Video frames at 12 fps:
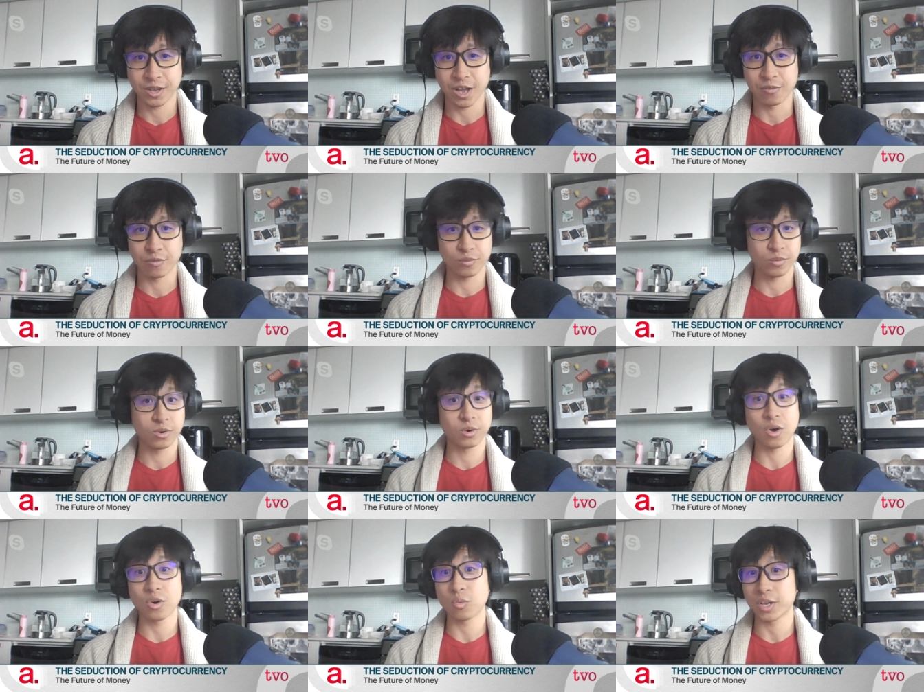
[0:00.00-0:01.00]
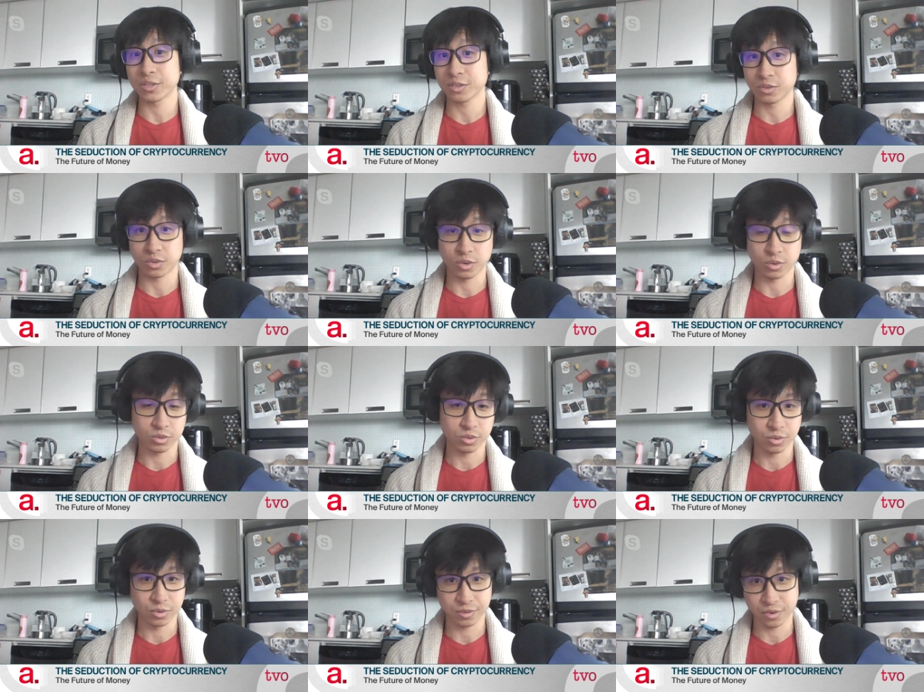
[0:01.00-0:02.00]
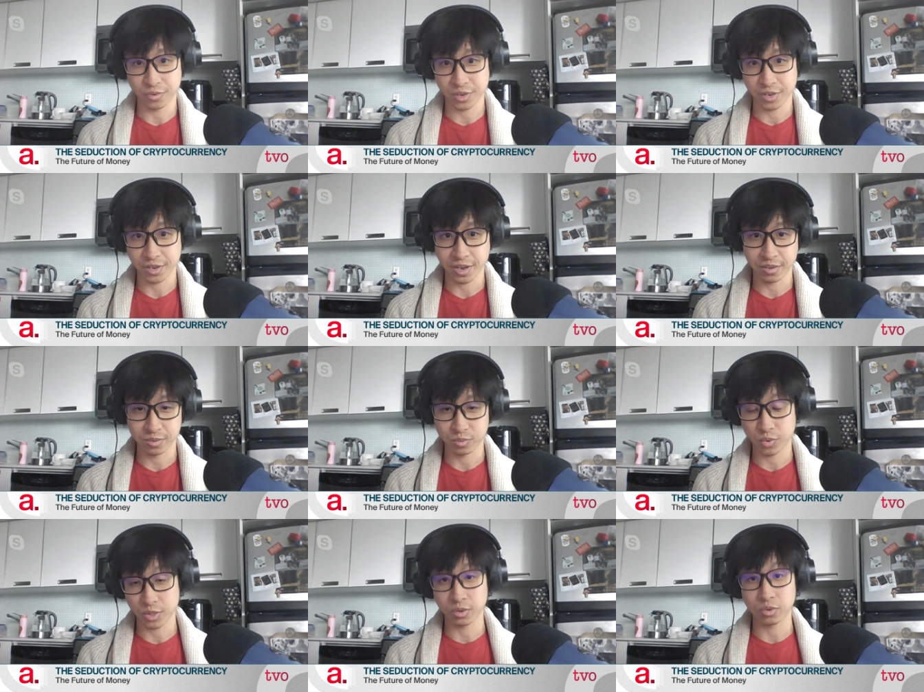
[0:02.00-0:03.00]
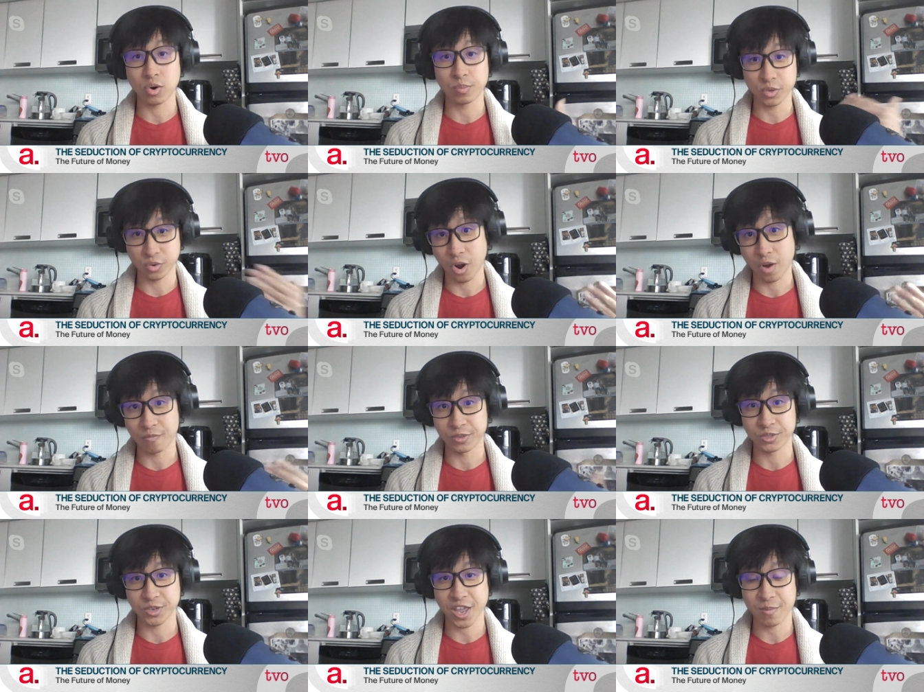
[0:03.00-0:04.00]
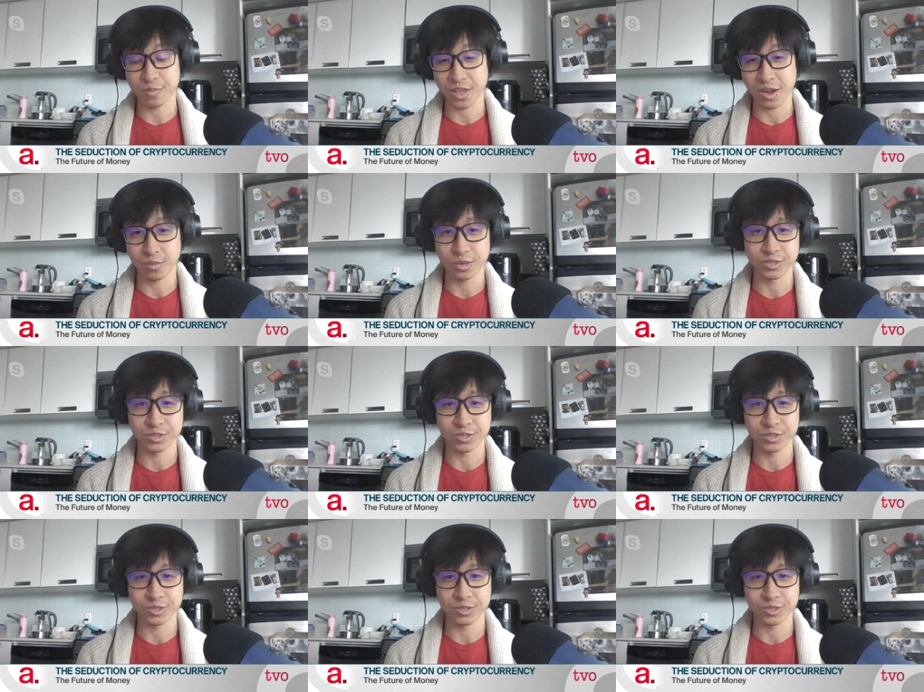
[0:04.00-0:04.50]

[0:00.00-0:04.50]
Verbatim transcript: I've long wanted to go to North Korea. And when the crypto conference came, that